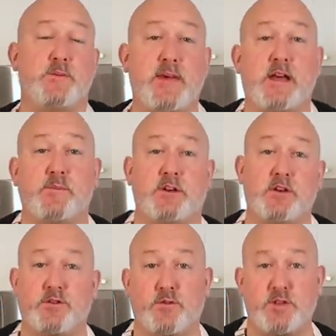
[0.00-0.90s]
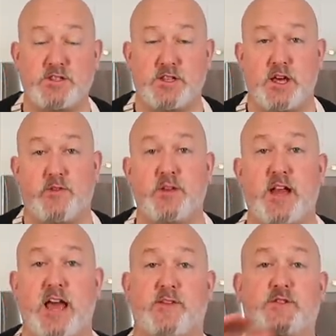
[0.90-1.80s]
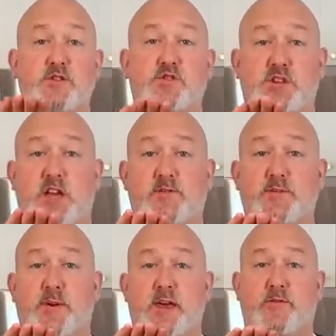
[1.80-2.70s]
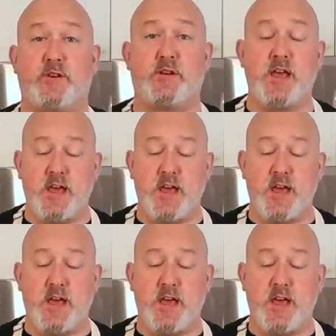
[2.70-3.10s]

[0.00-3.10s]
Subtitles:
to bake. I'm gonna go throw this in the oven. I have two shelves in my oven.